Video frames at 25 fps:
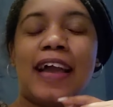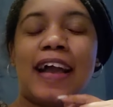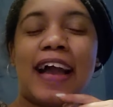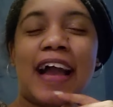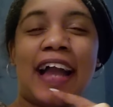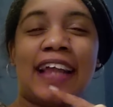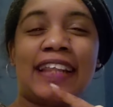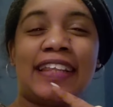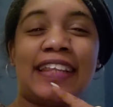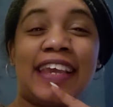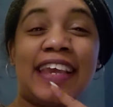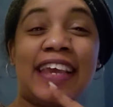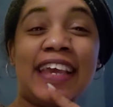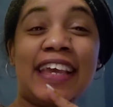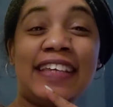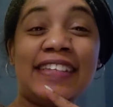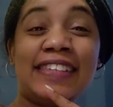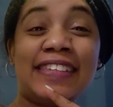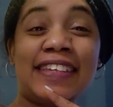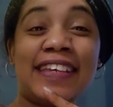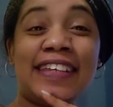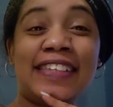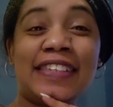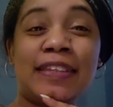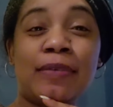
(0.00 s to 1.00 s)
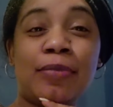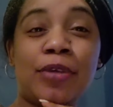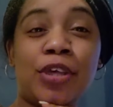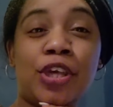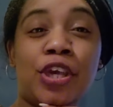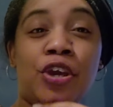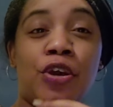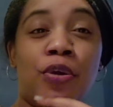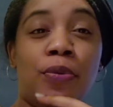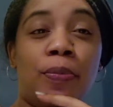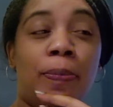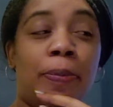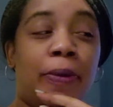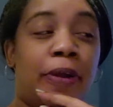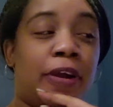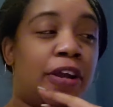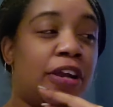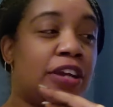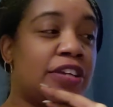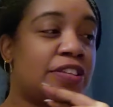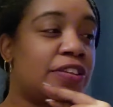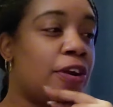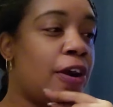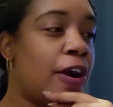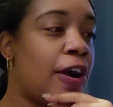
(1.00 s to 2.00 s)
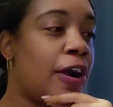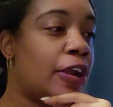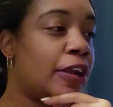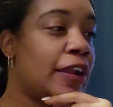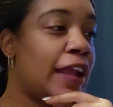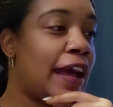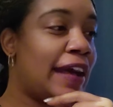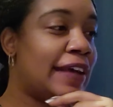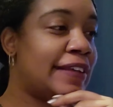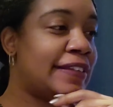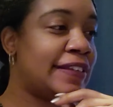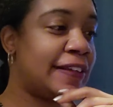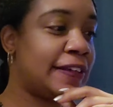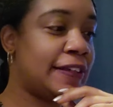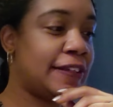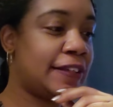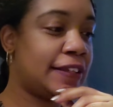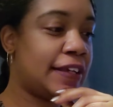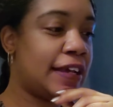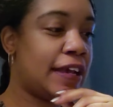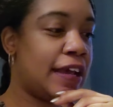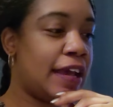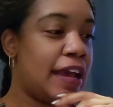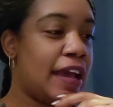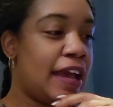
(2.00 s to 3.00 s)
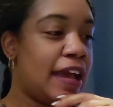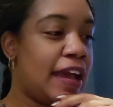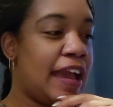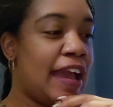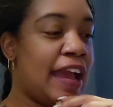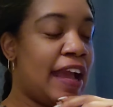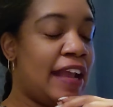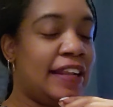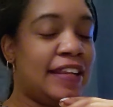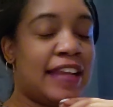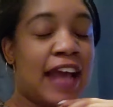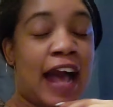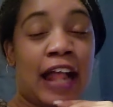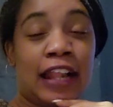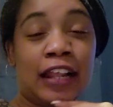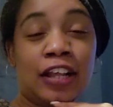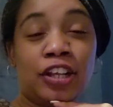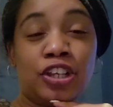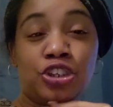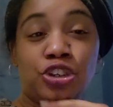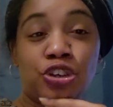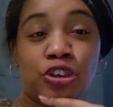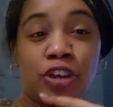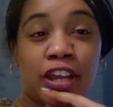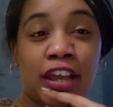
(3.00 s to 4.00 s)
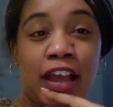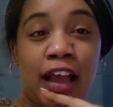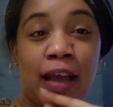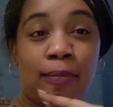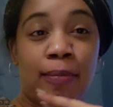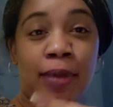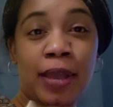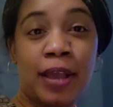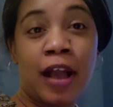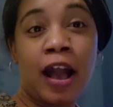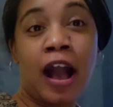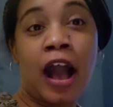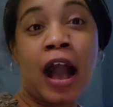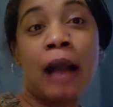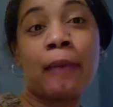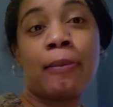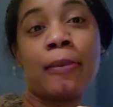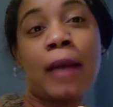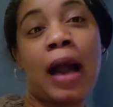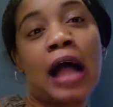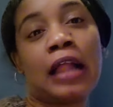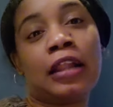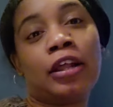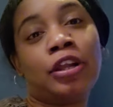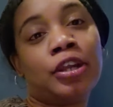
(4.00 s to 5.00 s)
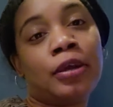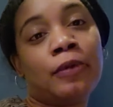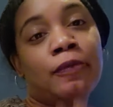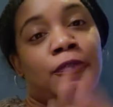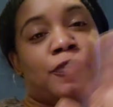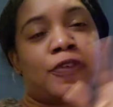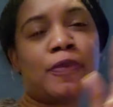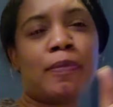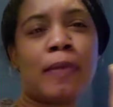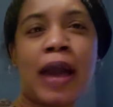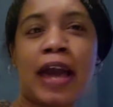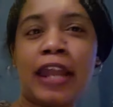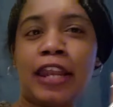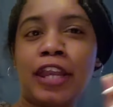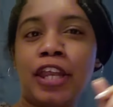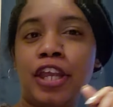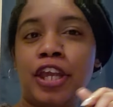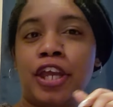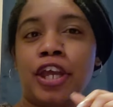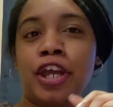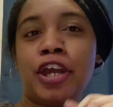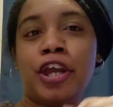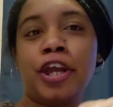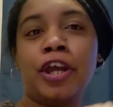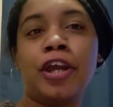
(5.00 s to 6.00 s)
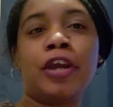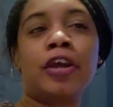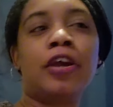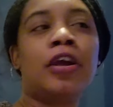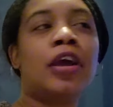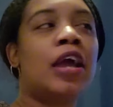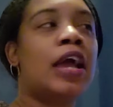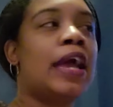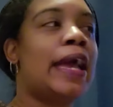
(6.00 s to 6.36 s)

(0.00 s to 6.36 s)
I did see some cute purse organizers at Dollar Tree. I've been eyeballing them for about a year.